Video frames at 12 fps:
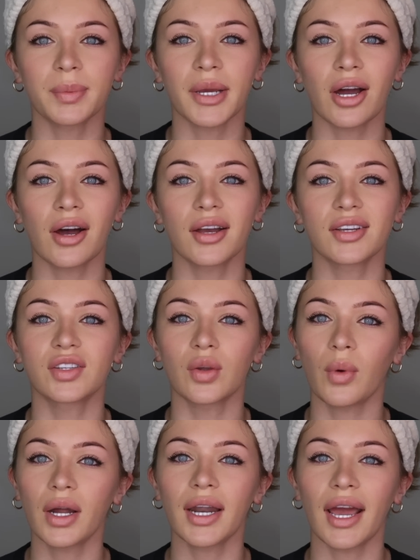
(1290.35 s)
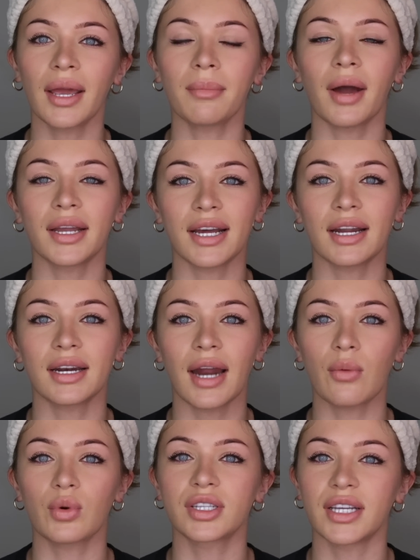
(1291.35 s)
because the one night my dad and
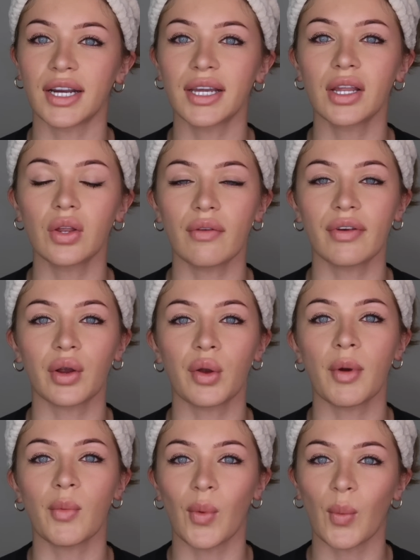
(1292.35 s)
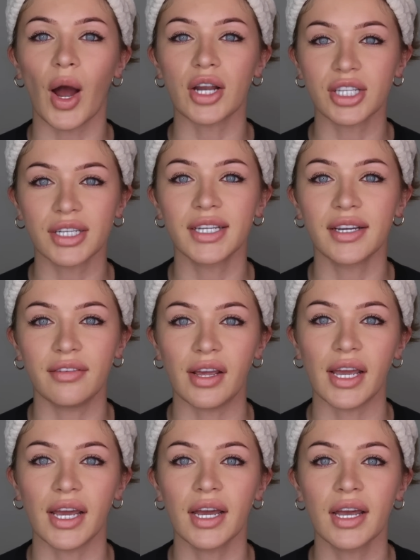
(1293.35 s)
I were sitting in the living room and we're watching
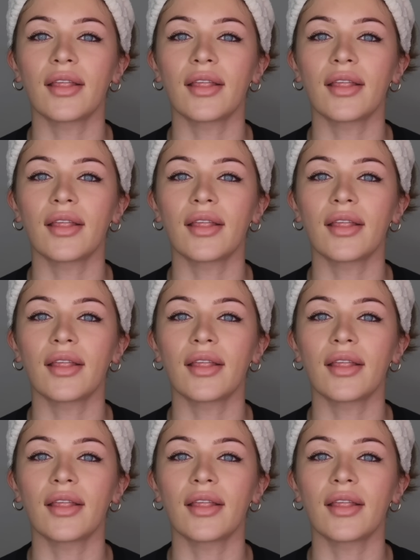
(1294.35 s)
TV.